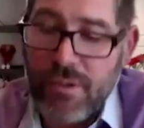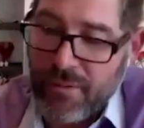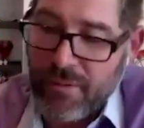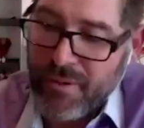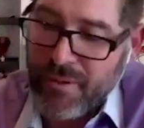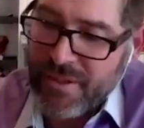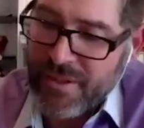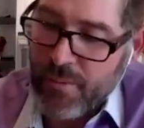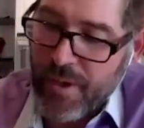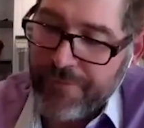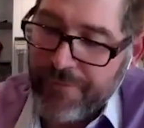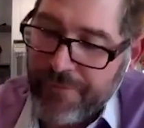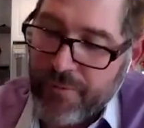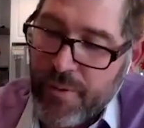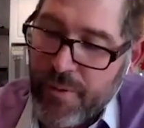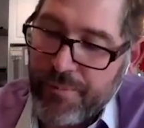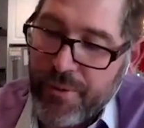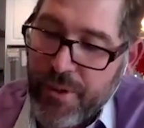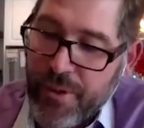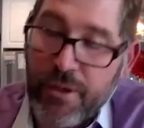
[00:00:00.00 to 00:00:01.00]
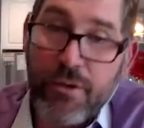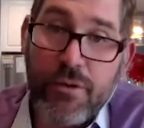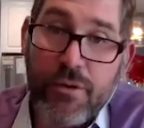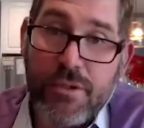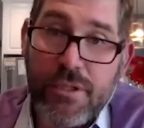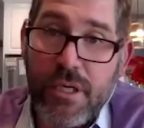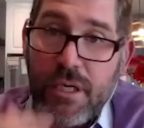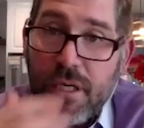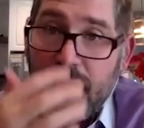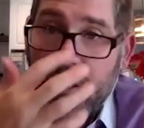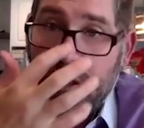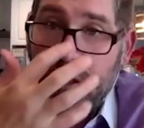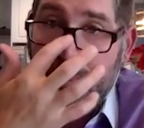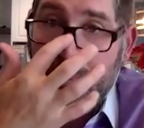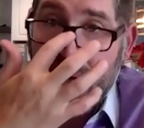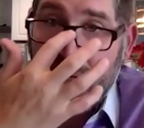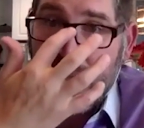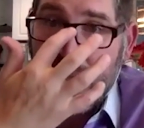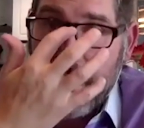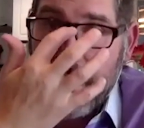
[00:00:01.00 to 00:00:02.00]
the reason why for rent by owners, and I'm going to go
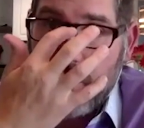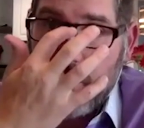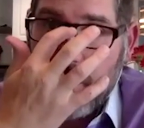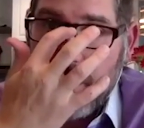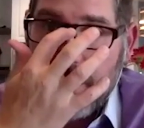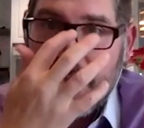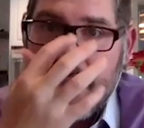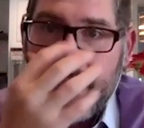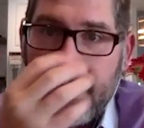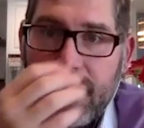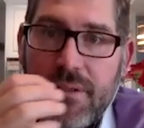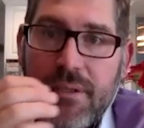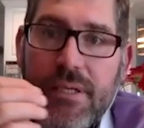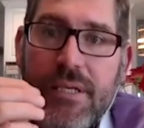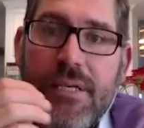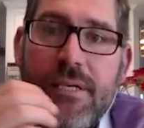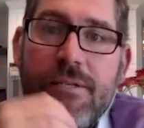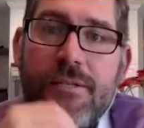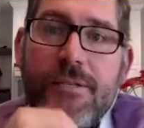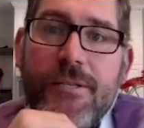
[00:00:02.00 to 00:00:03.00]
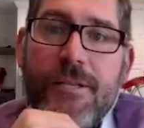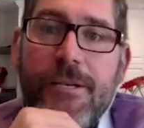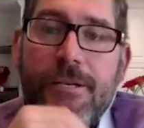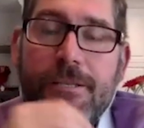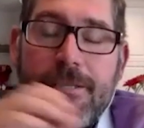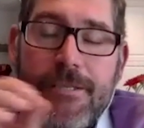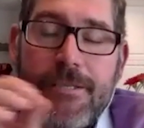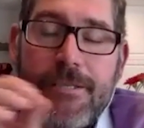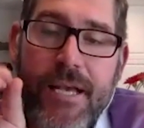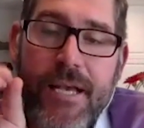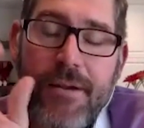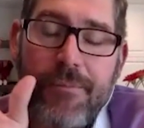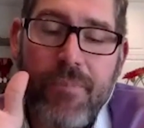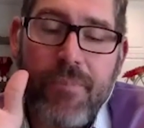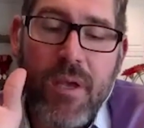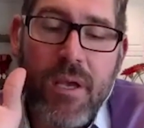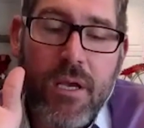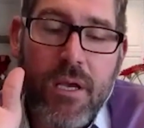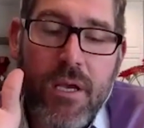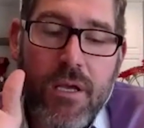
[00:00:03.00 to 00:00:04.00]
back to that question, is this: is that
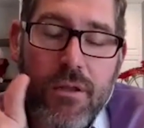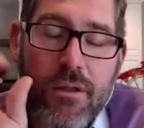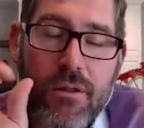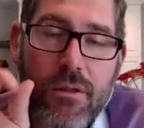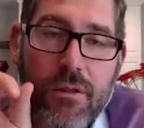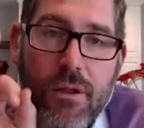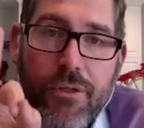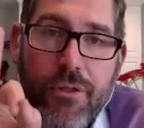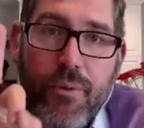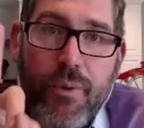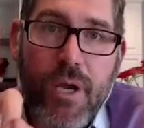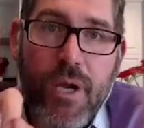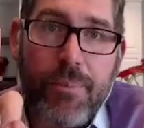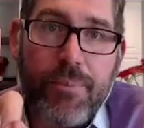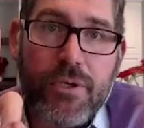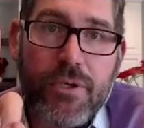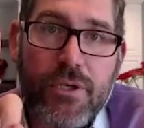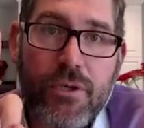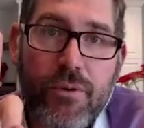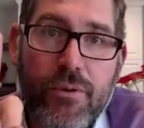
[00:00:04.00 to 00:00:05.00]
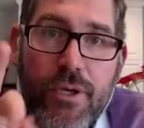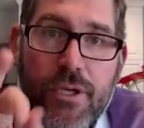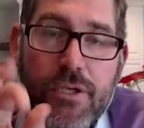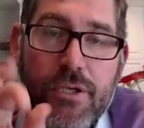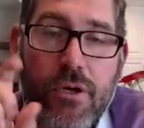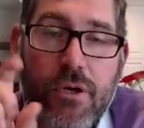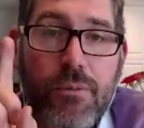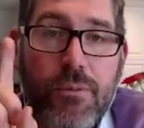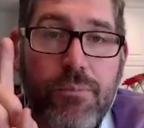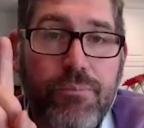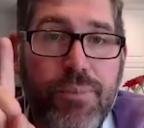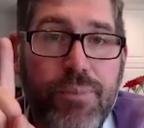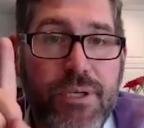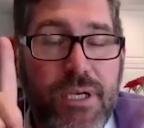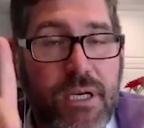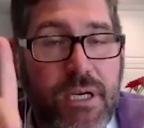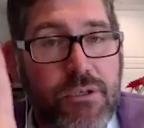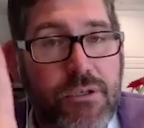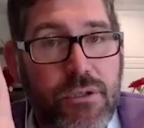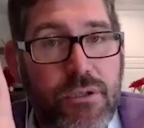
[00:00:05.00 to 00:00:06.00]
the three opportunities are
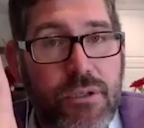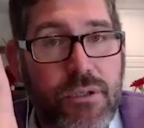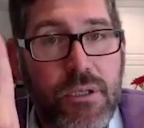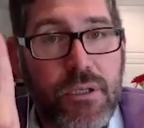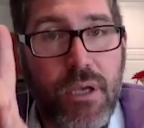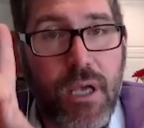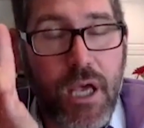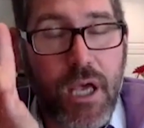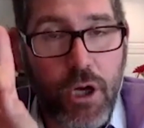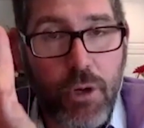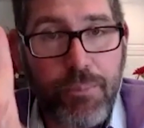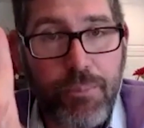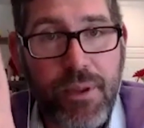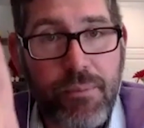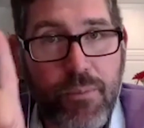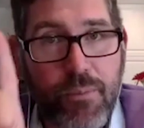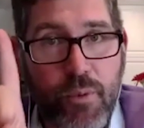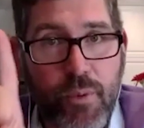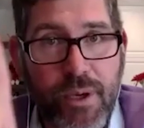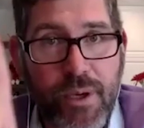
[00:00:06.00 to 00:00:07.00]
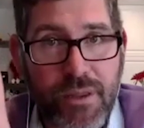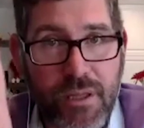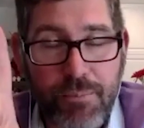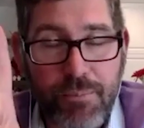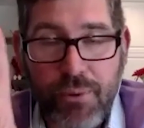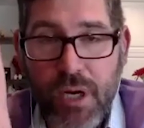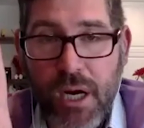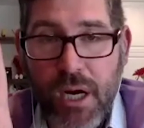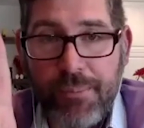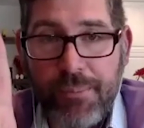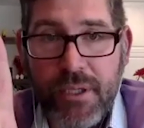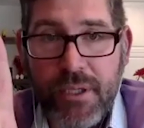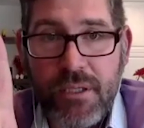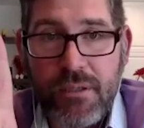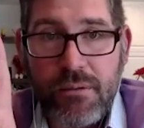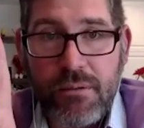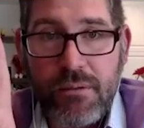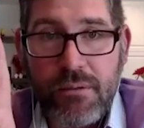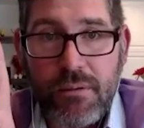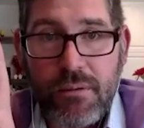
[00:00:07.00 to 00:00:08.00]
potentially help them rent the
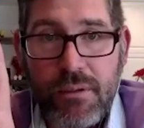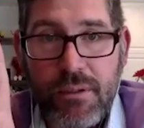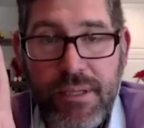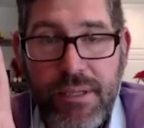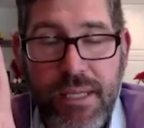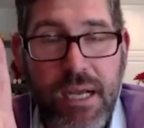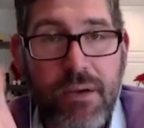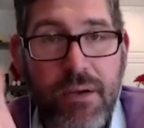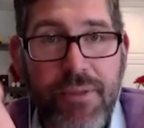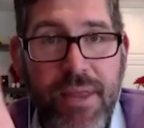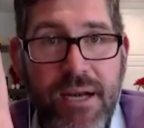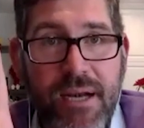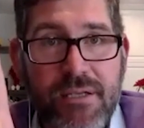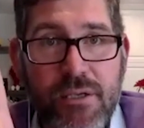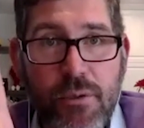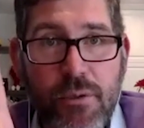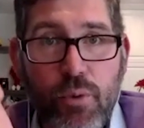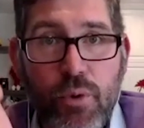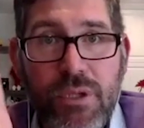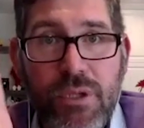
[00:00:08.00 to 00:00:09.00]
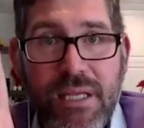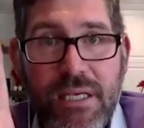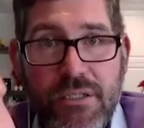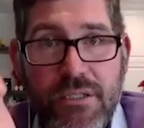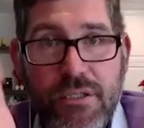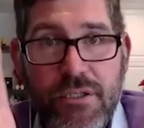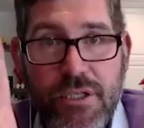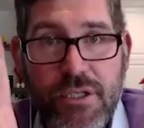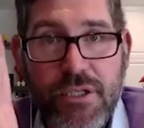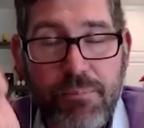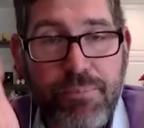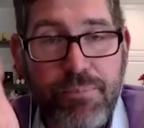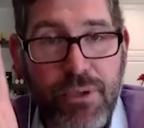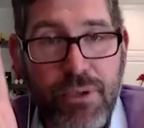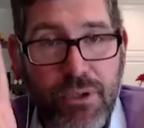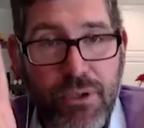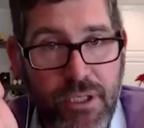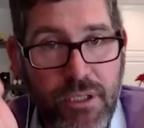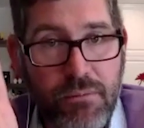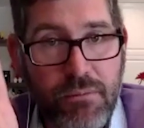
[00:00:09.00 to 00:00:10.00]
property. Mm-hmm. Now that is a relationship
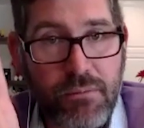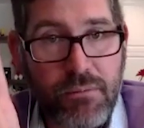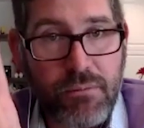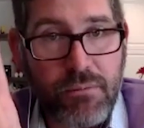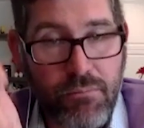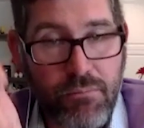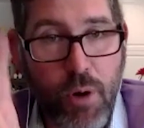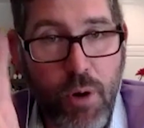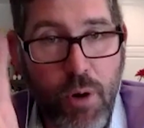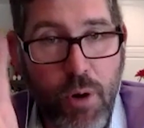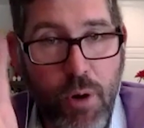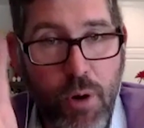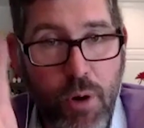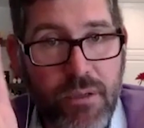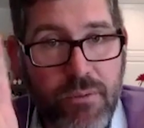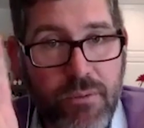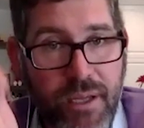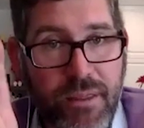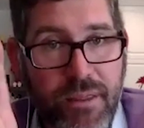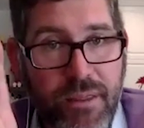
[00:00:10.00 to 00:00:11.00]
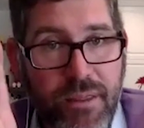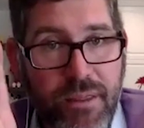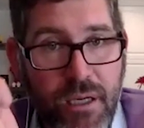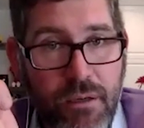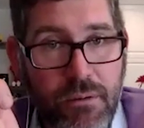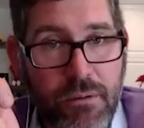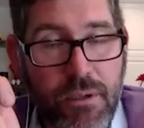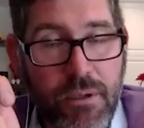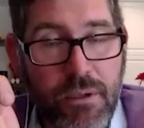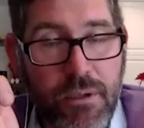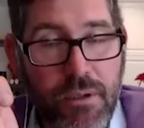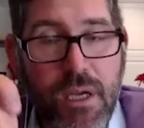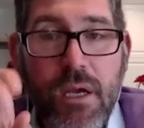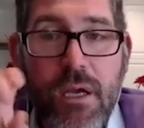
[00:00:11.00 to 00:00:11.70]
building moment right there.